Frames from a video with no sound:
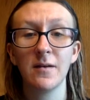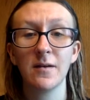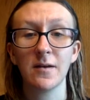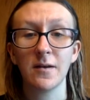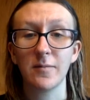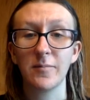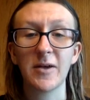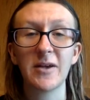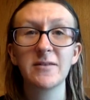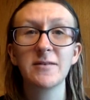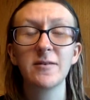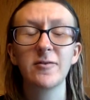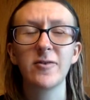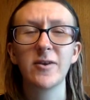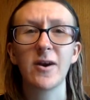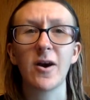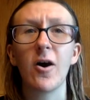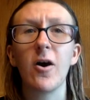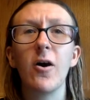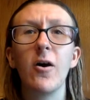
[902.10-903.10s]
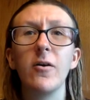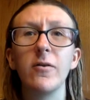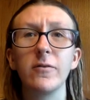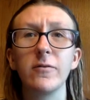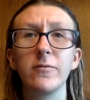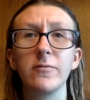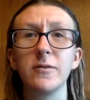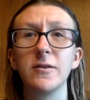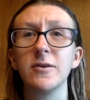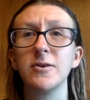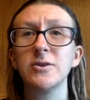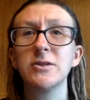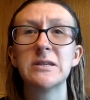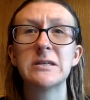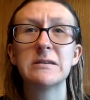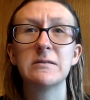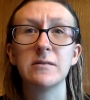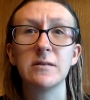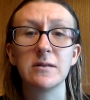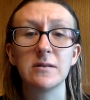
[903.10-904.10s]
You're basically Hulk with a
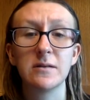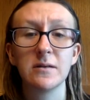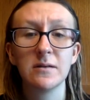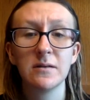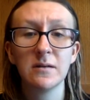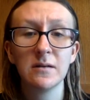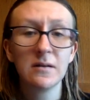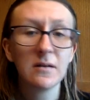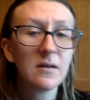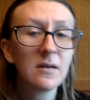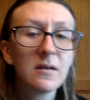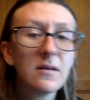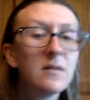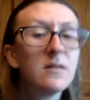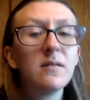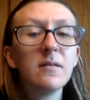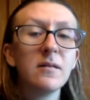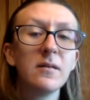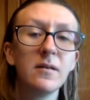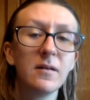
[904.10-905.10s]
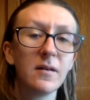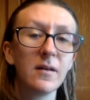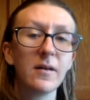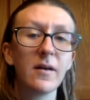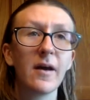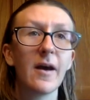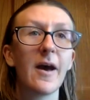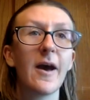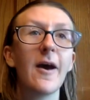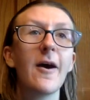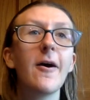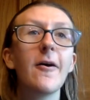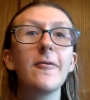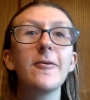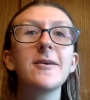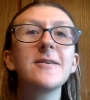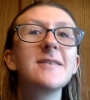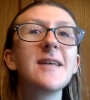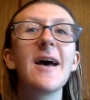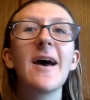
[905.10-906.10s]
shield.
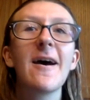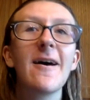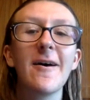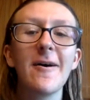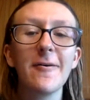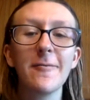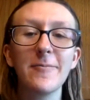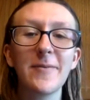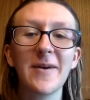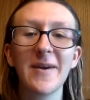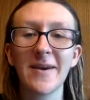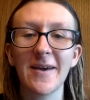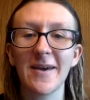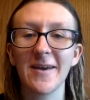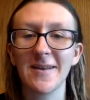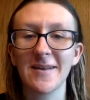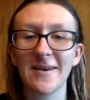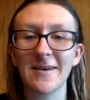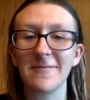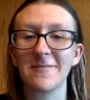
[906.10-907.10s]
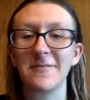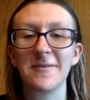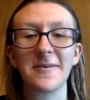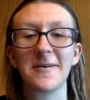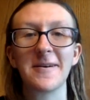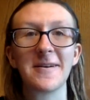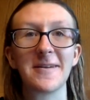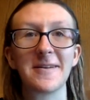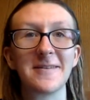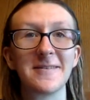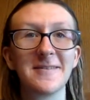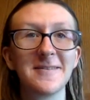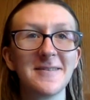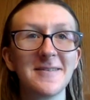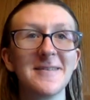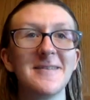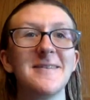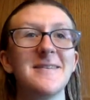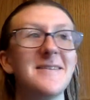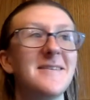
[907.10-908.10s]
How is that helping anyone?
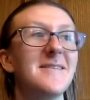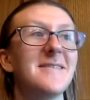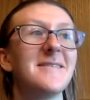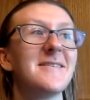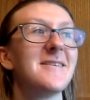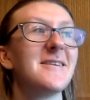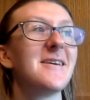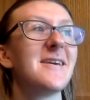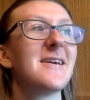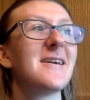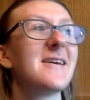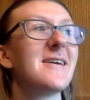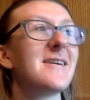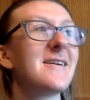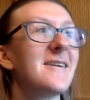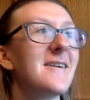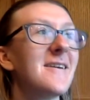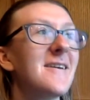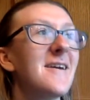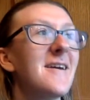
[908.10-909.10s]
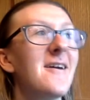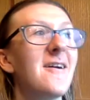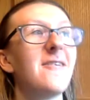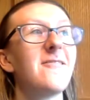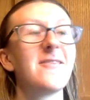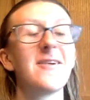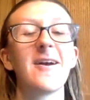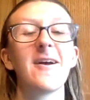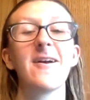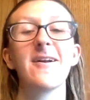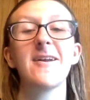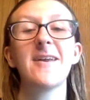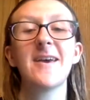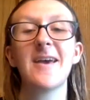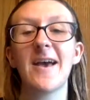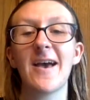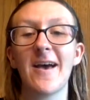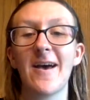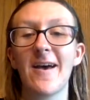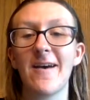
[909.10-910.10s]
Like, we already
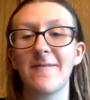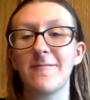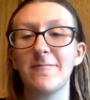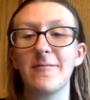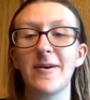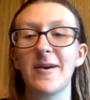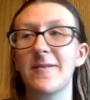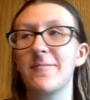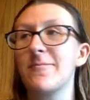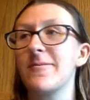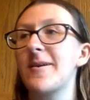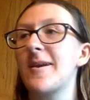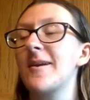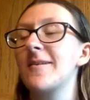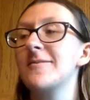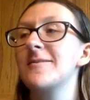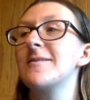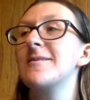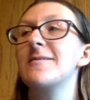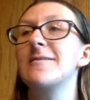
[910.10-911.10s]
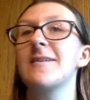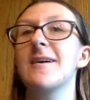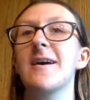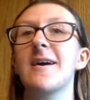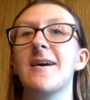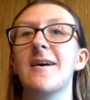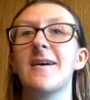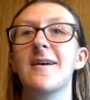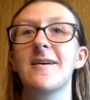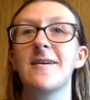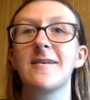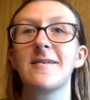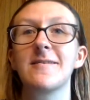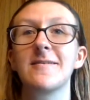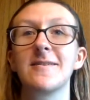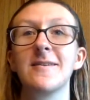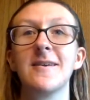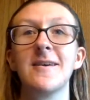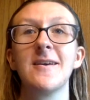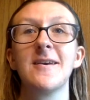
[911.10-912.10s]
have Black Panther that
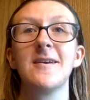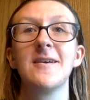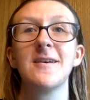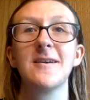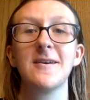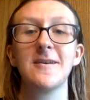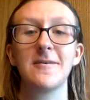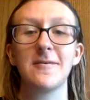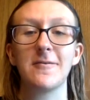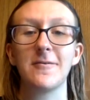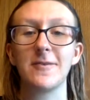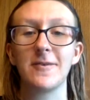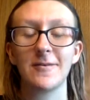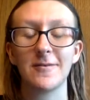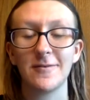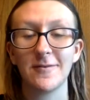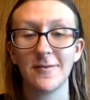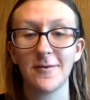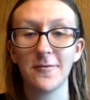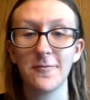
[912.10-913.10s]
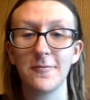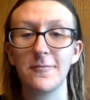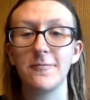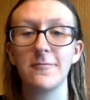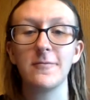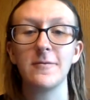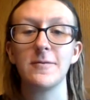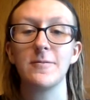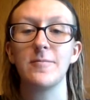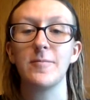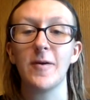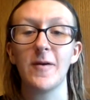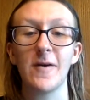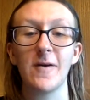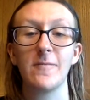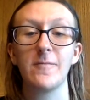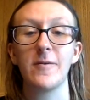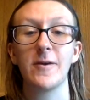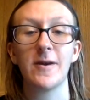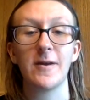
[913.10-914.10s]
has, the suit with
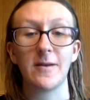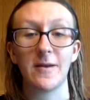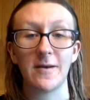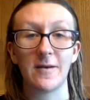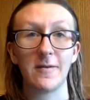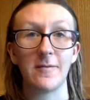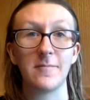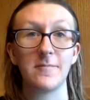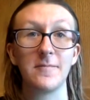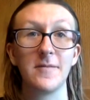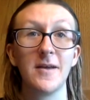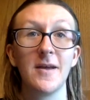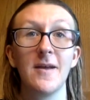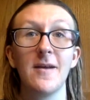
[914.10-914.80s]
vibranium.